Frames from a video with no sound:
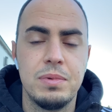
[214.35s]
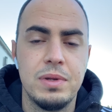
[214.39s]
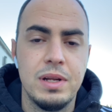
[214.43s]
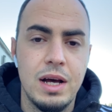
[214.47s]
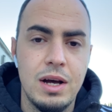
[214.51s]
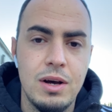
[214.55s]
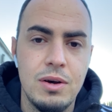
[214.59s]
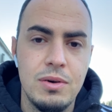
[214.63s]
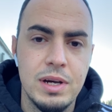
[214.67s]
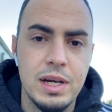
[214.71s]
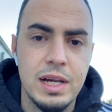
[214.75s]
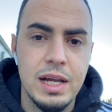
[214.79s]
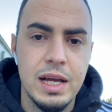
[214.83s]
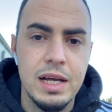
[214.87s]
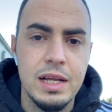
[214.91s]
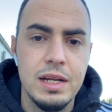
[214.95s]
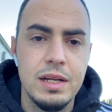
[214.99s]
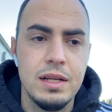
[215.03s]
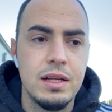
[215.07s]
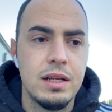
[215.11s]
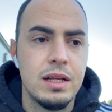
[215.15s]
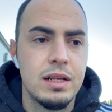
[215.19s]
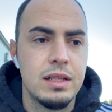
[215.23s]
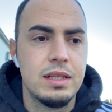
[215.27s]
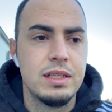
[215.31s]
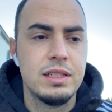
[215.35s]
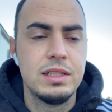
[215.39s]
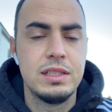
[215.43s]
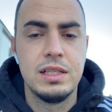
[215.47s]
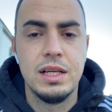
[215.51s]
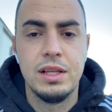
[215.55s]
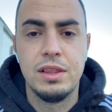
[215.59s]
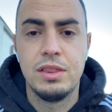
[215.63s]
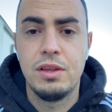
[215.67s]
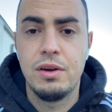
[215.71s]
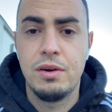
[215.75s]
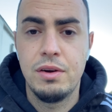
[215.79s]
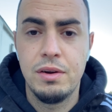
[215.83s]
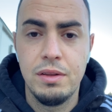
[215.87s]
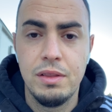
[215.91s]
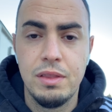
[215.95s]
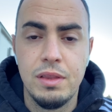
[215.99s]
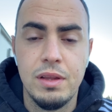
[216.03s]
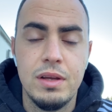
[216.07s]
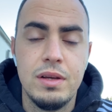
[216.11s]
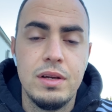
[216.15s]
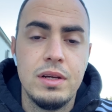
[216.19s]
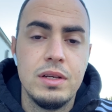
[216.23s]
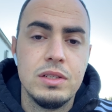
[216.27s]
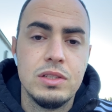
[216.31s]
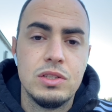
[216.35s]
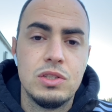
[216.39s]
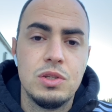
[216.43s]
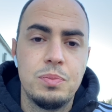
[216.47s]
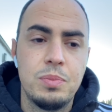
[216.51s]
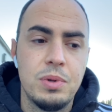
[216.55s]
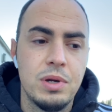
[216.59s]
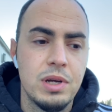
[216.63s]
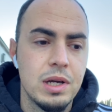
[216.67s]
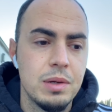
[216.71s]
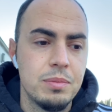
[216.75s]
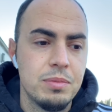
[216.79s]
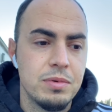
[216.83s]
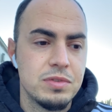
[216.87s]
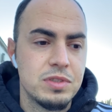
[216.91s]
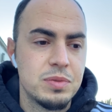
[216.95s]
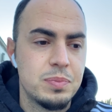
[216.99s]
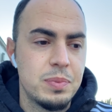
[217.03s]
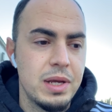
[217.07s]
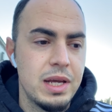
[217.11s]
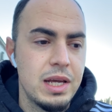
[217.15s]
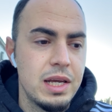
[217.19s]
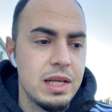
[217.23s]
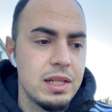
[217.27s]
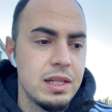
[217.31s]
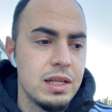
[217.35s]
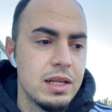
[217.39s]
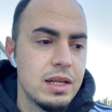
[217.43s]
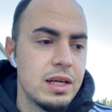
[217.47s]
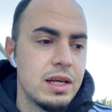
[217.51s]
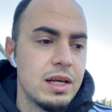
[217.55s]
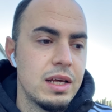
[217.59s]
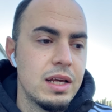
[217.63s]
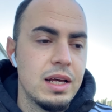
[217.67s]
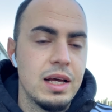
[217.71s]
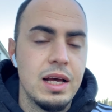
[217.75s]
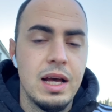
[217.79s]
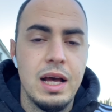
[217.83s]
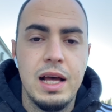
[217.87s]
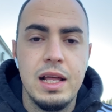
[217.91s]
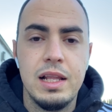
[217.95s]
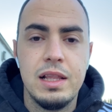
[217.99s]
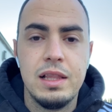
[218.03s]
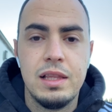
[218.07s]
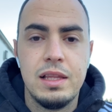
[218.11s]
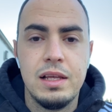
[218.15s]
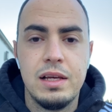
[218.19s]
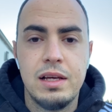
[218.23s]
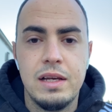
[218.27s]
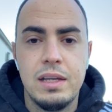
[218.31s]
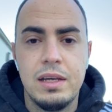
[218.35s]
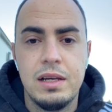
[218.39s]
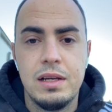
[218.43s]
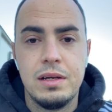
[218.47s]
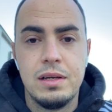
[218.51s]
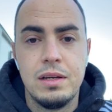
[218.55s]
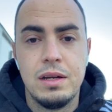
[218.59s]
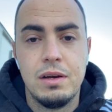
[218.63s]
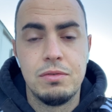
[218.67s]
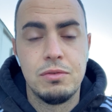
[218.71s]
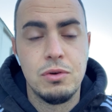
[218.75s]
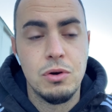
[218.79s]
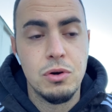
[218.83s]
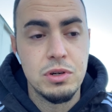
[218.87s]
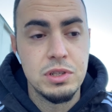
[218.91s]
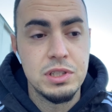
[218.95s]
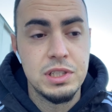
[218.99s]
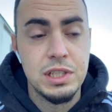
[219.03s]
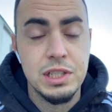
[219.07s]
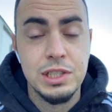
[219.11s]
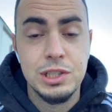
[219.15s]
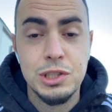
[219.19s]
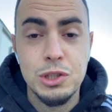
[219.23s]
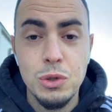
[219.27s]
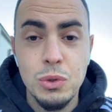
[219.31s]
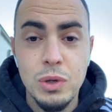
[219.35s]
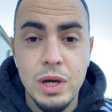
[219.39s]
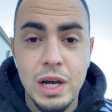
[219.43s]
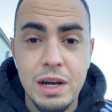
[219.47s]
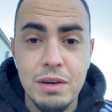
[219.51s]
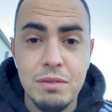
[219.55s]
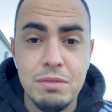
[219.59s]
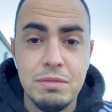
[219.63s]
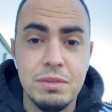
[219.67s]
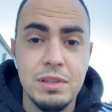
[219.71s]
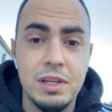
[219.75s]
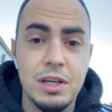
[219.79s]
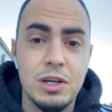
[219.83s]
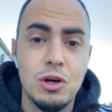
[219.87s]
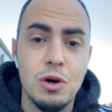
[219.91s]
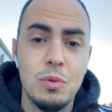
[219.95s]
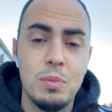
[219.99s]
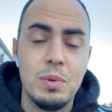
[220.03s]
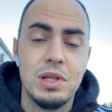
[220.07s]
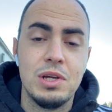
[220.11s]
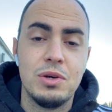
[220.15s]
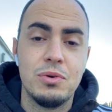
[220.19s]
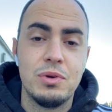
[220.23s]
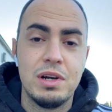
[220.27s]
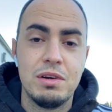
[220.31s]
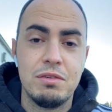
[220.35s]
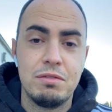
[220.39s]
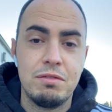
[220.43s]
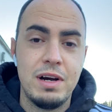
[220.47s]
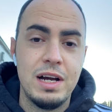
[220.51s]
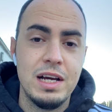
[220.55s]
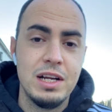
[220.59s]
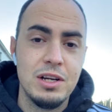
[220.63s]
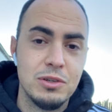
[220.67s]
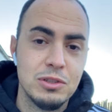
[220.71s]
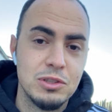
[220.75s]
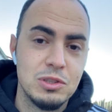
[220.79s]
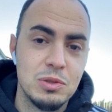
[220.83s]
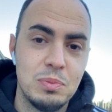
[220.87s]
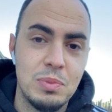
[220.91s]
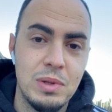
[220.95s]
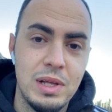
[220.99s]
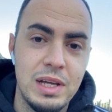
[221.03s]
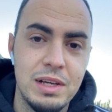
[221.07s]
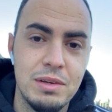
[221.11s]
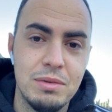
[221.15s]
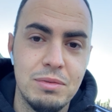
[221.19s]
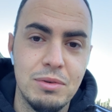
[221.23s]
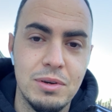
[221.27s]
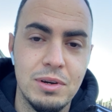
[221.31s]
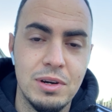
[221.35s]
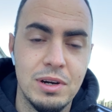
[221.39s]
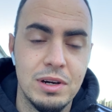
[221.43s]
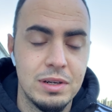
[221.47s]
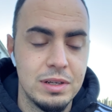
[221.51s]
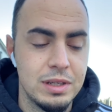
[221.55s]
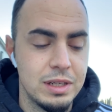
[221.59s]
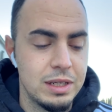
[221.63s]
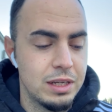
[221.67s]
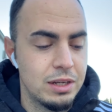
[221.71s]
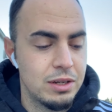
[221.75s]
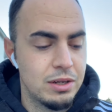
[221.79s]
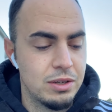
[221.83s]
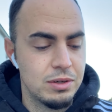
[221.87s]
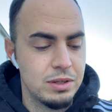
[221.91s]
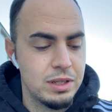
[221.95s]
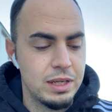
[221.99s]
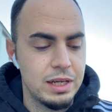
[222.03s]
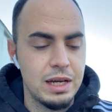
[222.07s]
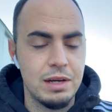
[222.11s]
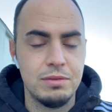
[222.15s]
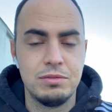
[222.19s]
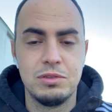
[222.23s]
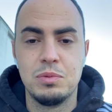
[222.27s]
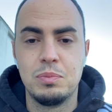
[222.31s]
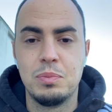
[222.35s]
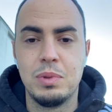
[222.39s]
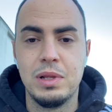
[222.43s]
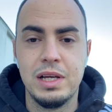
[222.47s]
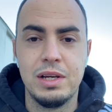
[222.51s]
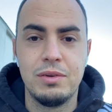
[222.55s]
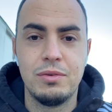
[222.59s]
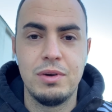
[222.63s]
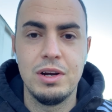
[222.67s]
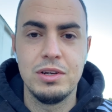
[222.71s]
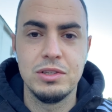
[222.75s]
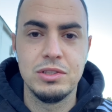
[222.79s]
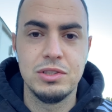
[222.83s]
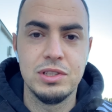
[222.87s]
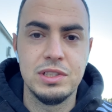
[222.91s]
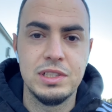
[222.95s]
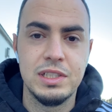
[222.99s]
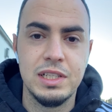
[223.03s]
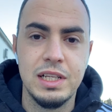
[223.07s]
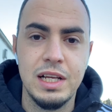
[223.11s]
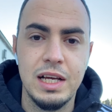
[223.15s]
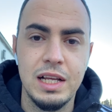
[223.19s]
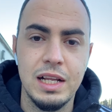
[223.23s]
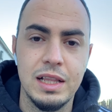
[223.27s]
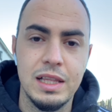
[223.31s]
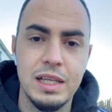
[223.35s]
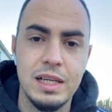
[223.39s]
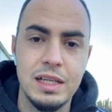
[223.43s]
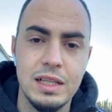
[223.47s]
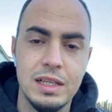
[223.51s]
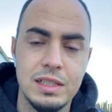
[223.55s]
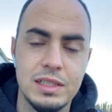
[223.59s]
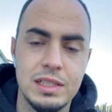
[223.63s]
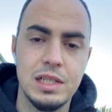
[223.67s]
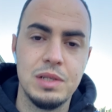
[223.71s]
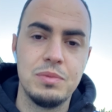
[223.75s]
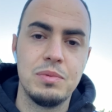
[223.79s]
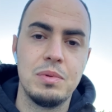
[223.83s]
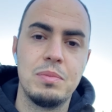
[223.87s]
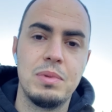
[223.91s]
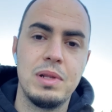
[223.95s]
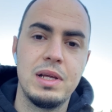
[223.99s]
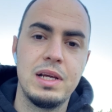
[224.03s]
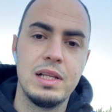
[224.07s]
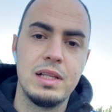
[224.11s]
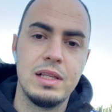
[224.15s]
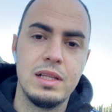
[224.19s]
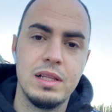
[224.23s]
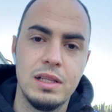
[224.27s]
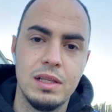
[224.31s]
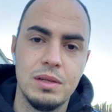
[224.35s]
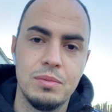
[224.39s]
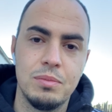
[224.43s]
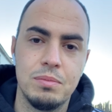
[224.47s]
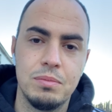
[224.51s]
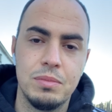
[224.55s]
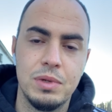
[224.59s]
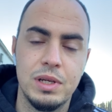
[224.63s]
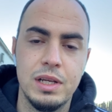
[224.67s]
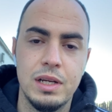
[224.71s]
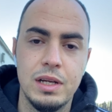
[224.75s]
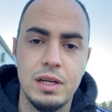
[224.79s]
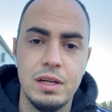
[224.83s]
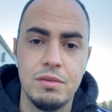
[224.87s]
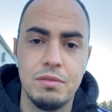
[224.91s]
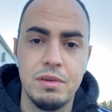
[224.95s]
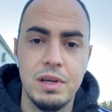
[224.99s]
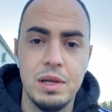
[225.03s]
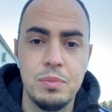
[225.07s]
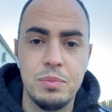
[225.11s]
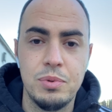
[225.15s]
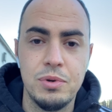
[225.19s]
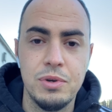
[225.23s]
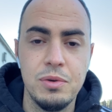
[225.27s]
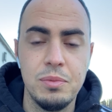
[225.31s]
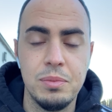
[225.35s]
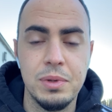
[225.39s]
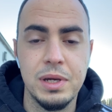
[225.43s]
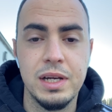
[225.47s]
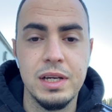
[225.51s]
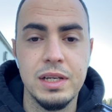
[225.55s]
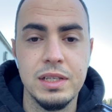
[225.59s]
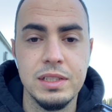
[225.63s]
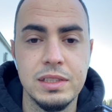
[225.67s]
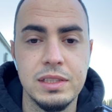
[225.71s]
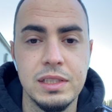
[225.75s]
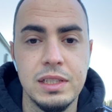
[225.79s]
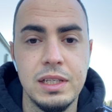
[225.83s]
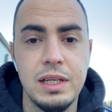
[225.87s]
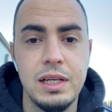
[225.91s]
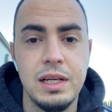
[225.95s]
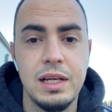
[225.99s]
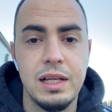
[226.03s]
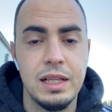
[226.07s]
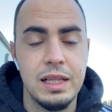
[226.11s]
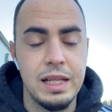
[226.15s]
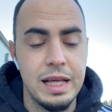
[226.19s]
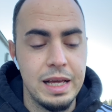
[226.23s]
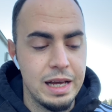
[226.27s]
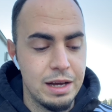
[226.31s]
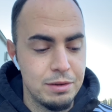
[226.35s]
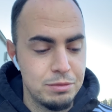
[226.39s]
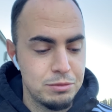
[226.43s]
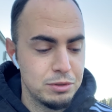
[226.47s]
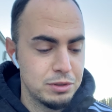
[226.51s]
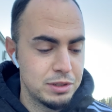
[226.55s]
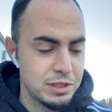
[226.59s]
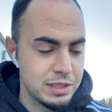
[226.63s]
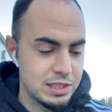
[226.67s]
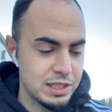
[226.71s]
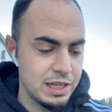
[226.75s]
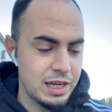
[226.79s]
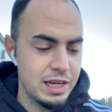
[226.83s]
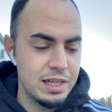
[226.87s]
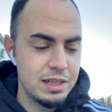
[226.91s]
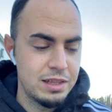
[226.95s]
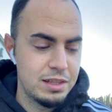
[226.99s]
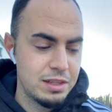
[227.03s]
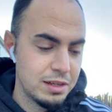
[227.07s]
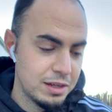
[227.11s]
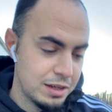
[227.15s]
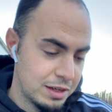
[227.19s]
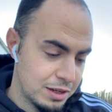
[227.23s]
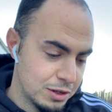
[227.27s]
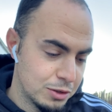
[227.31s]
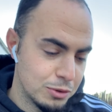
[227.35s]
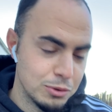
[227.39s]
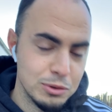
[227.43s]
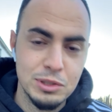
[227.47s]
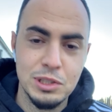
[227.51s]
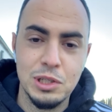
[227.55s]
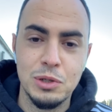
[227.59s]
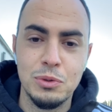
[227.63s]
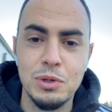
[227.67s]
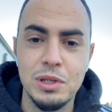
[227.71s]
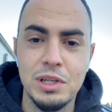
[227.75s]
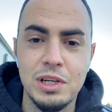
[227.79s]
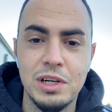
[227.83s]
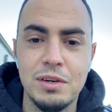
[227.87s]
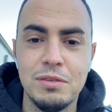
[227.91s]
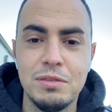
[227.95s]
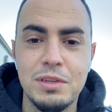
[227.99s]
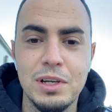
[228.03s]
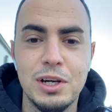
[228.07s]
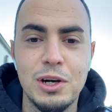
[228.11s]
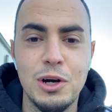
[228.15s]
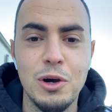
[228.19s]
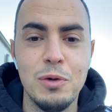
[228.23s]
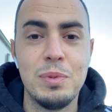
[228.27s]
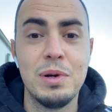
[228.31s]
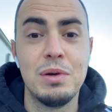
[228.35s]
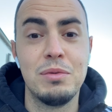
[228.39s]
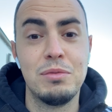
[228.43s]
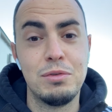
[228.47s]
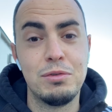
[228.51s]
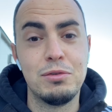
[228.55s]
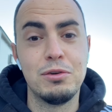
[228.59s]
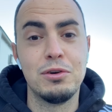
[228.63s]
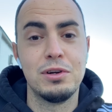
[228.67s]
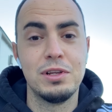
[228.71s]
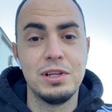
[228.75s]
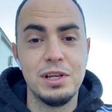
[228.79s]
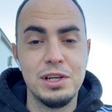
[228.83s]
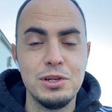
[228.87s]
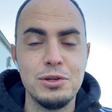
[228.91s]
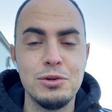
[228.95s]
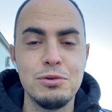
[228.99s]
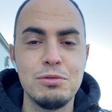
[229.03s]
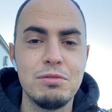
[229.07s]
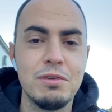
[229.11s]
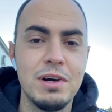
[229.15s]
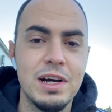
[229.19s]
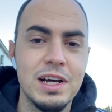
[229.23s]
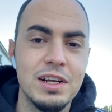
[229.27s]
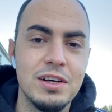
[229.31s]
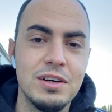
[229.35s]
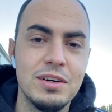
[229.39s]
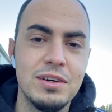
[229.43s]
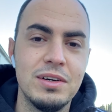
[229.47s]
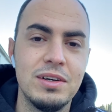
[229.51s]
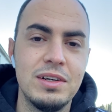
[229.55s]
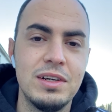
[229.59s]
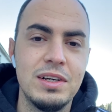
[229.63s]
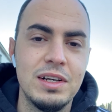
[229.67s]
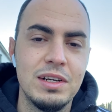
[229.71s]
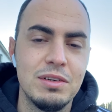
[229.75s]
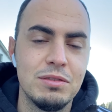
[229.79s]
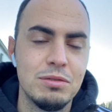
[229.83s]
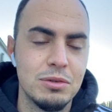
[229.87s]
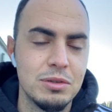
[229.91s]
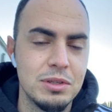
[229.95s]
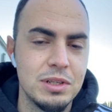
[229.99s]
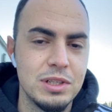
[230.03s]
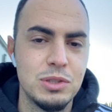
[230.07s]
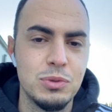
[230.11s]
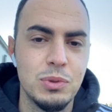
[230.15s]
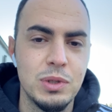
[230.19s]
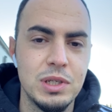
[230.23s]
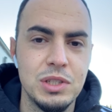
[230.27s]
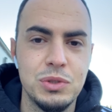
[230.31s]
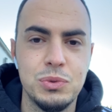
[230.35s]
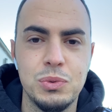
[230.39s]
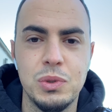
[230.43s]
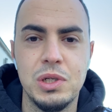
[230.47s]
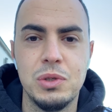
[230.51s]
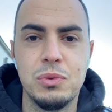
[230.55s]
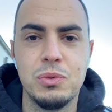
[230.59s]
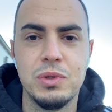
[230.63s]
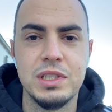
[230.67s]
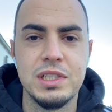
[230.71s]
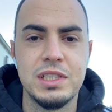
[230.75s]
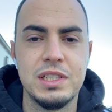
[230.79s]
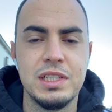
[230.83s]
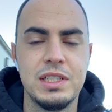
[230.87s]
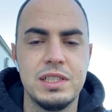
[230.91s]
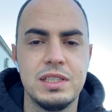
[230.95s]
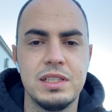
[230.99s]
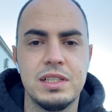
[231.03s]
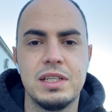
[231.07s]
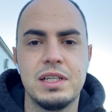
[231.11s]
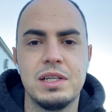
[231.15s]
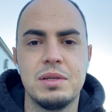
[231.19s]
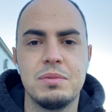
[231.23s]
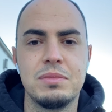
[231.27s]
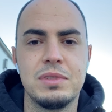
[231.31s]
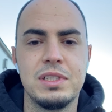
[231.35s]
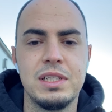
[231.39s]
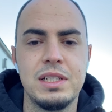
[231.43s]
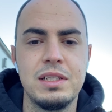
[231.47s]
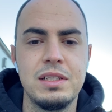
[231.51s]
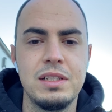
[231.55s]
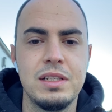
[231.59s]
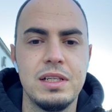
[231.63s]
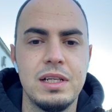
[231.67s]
Now again, this is the third Super Cup of Spain, and of course they still have the Copa del Rey final to play for. They have to play Real Sociedad. I think that's going to be played in the beginning of April, because they have to decide who's the winner of the Copa before the new final for the 2021 season comes in.